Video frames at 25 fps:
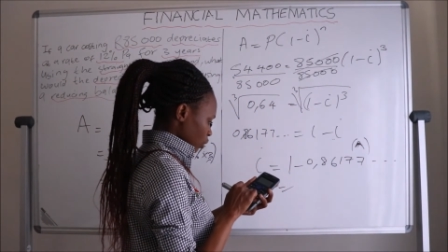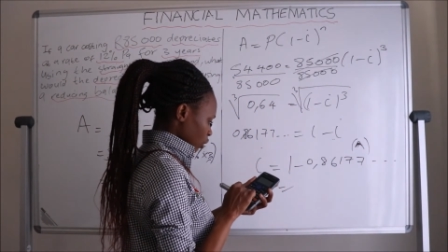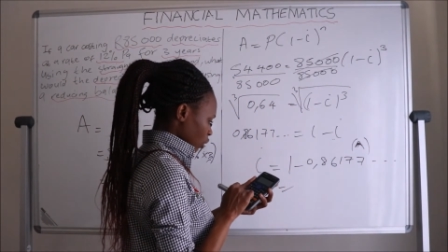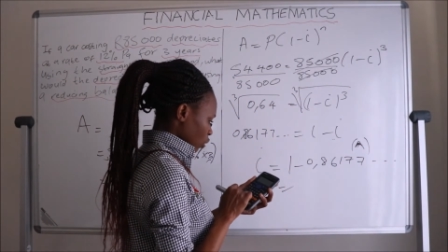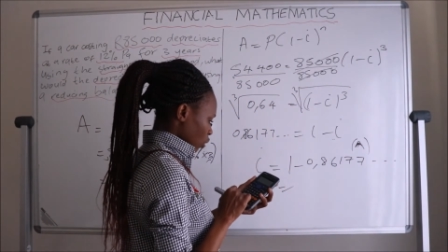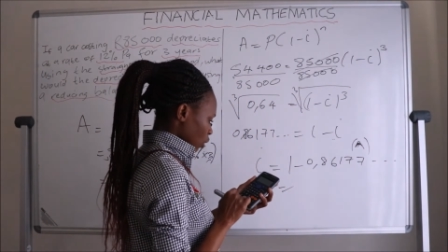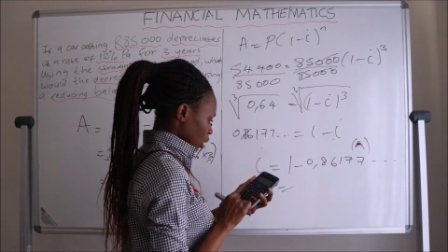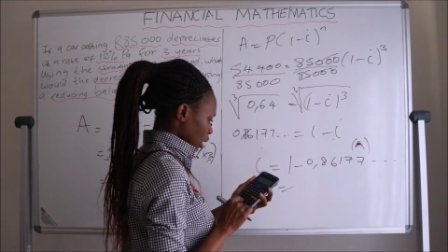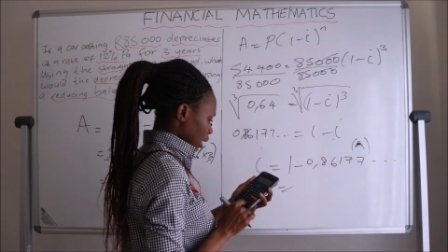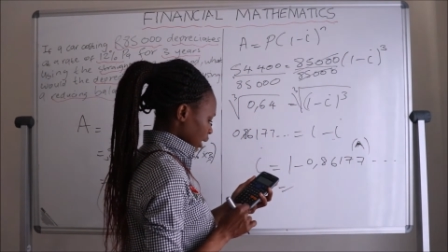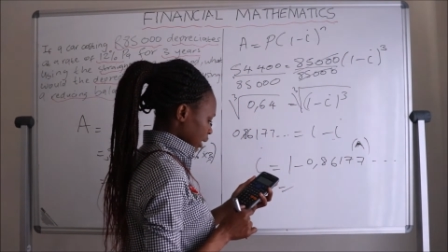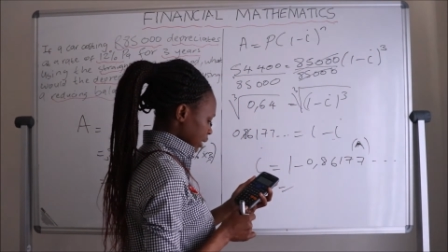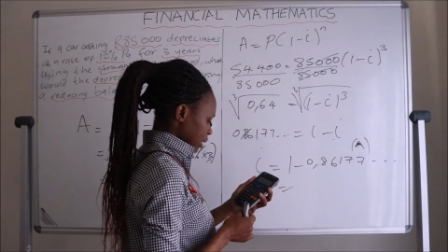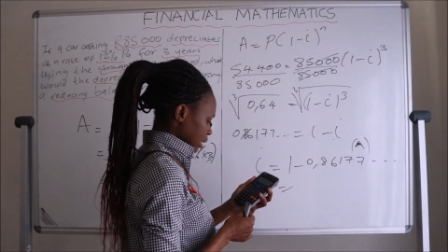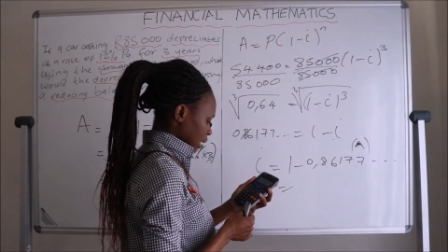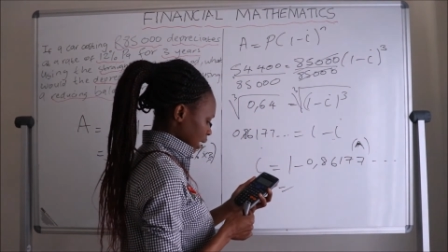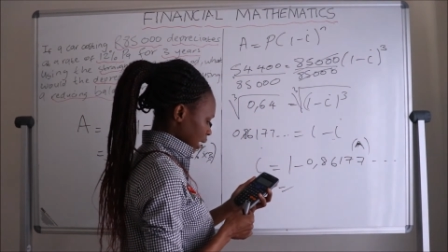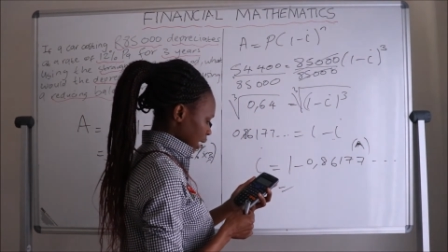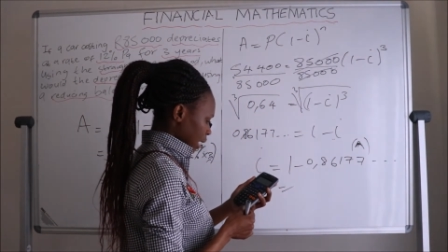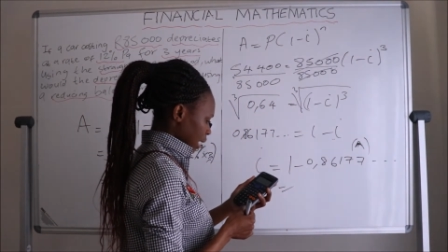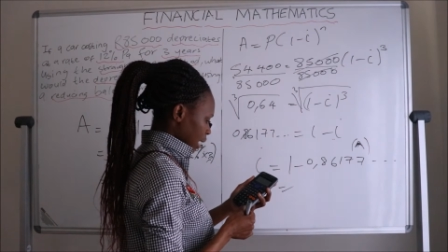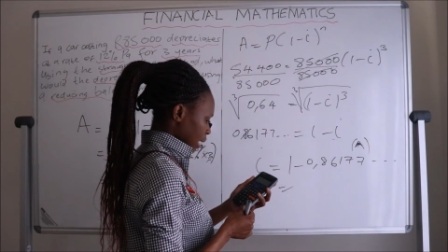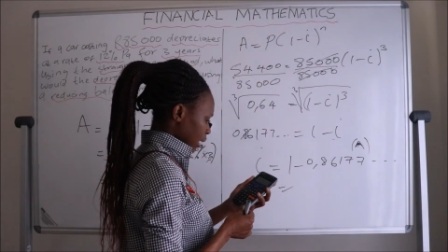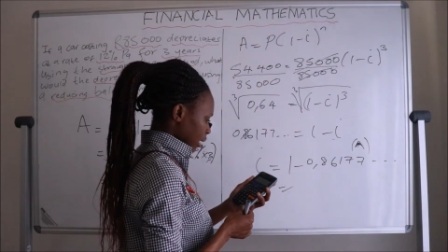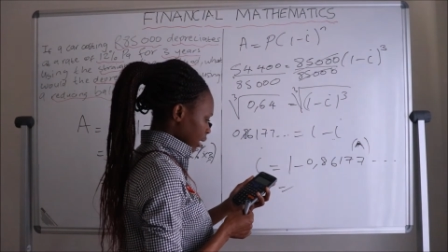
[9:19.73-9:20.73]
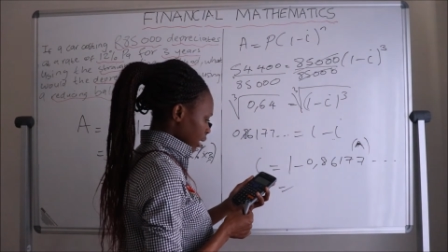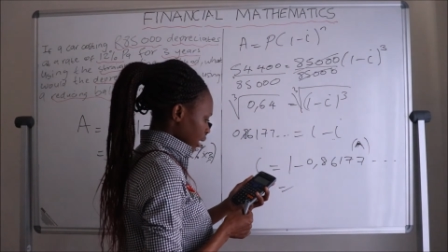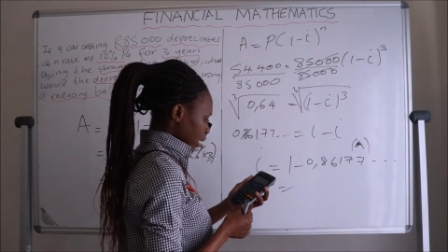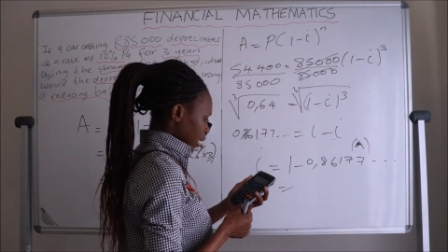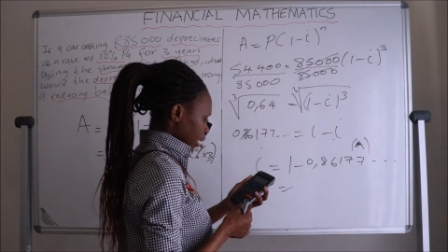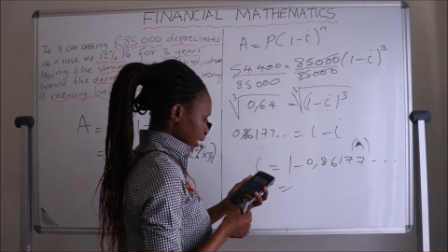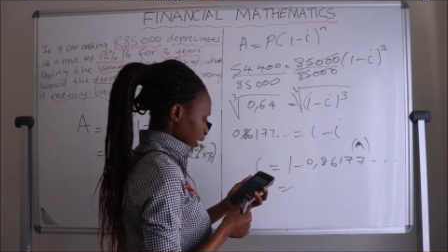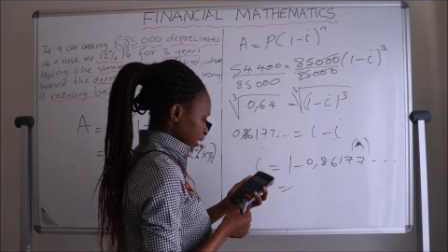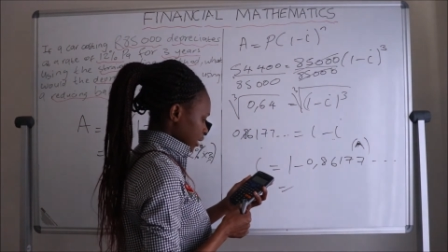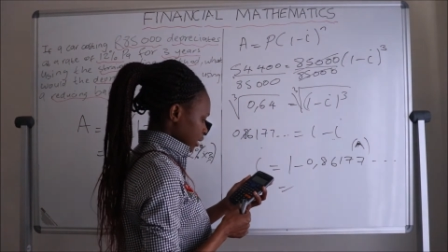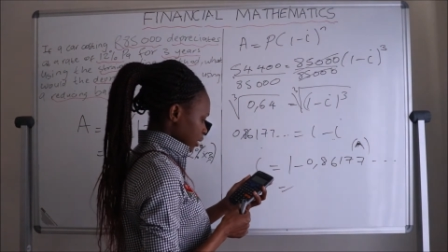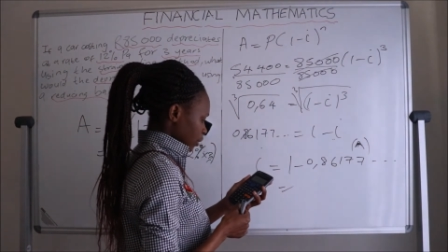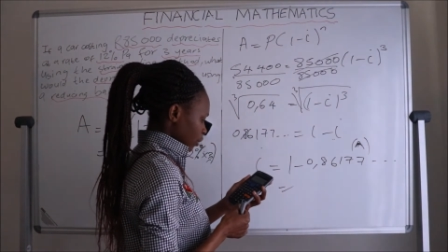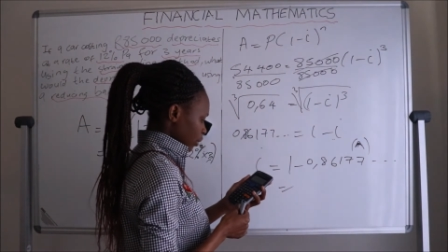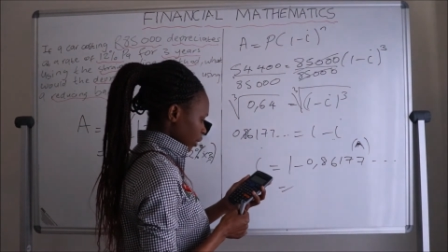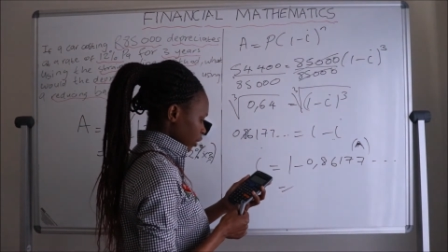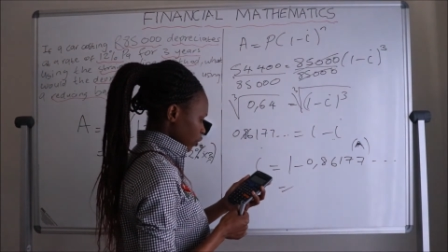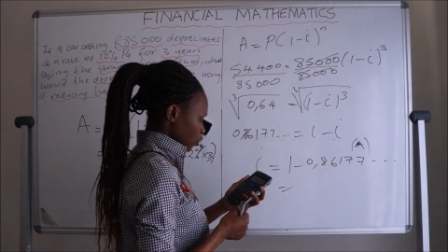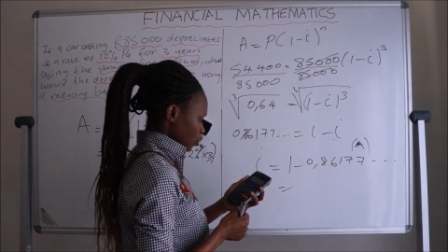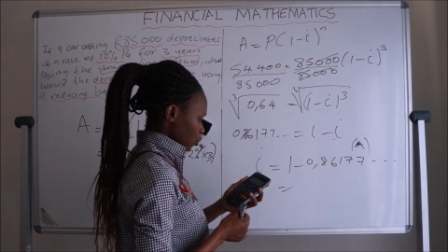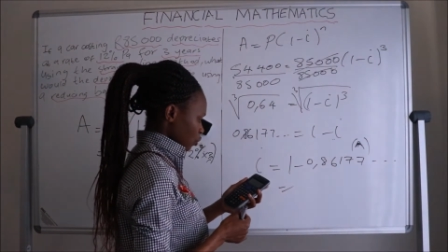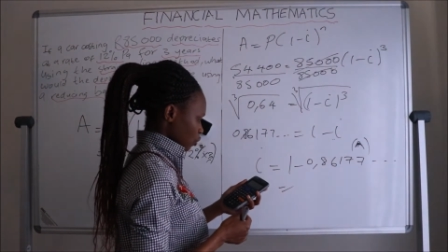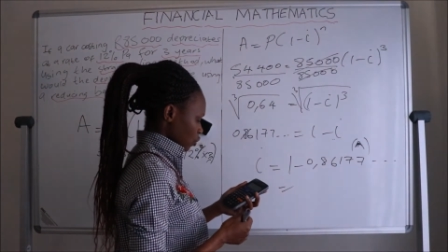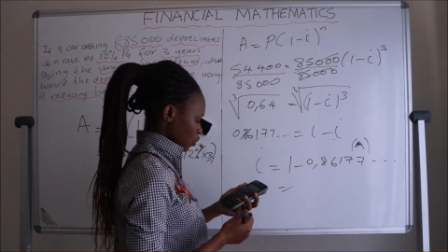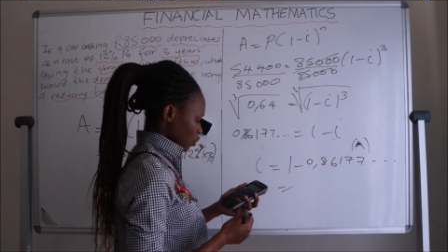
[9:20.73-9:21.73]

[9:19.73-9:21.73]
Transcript: recall letter A. It's equals to